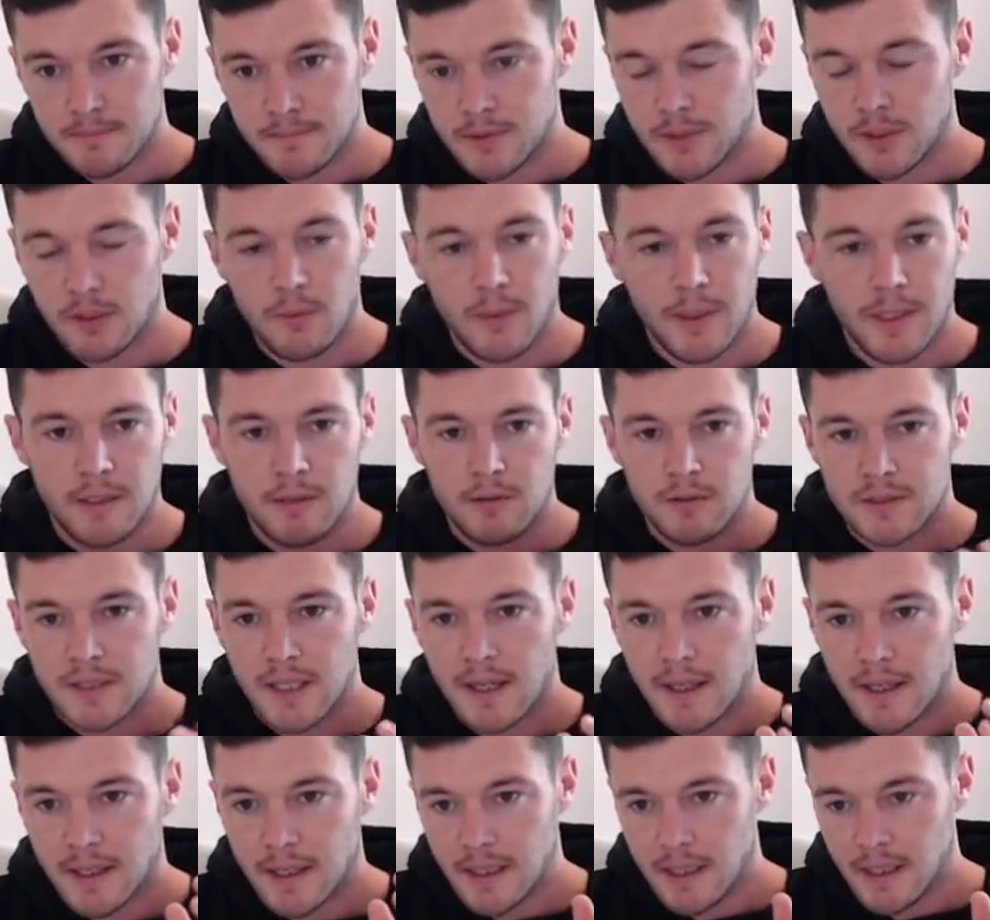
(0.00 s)
So whether you're
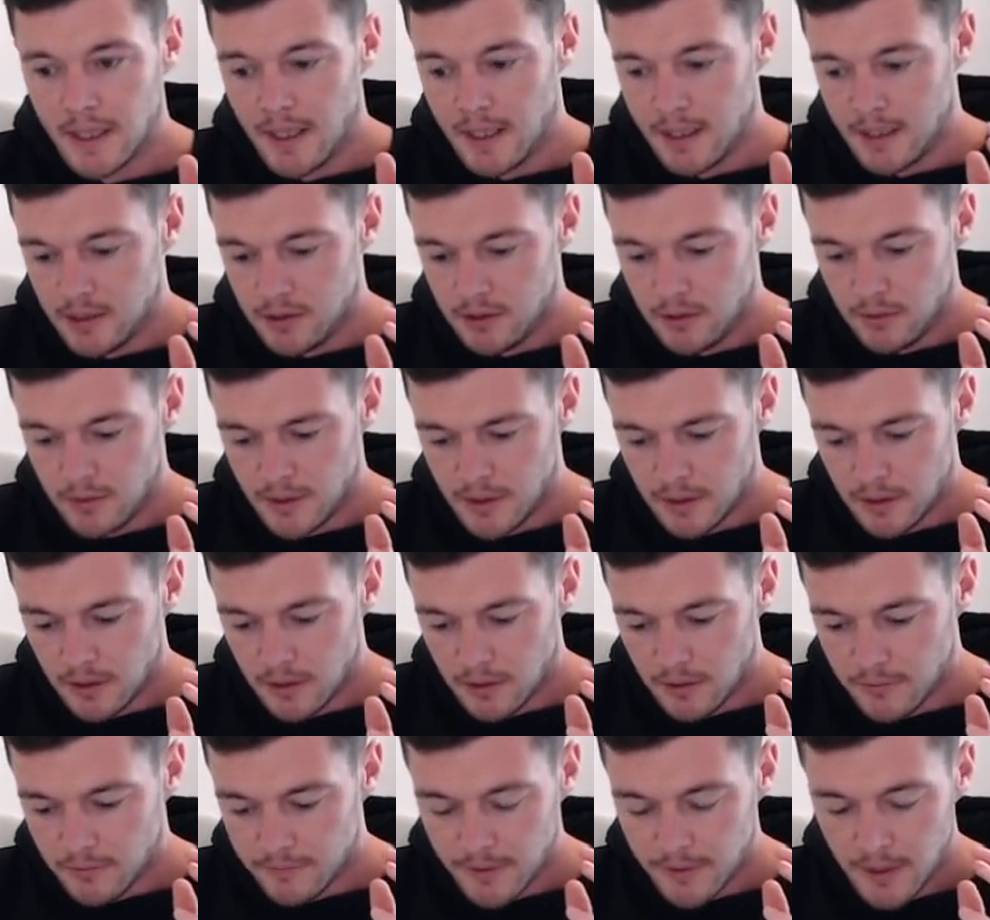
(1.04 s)
tagging a unit
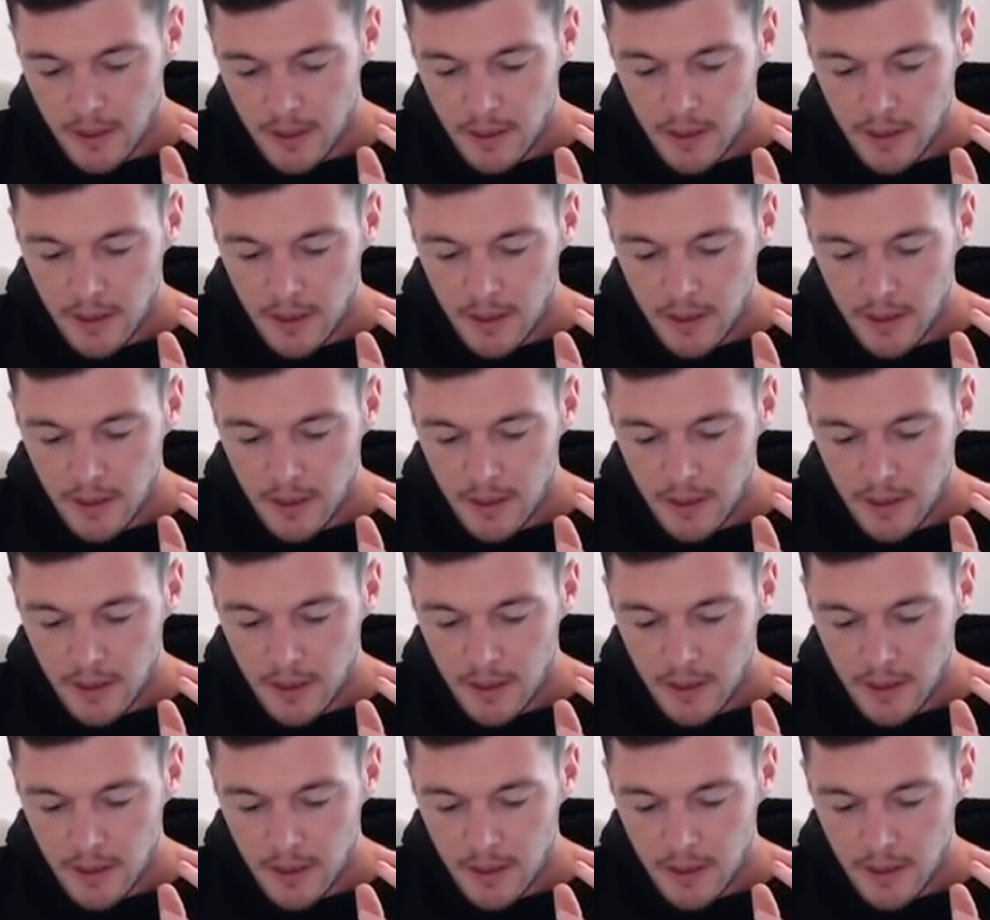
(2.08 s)
of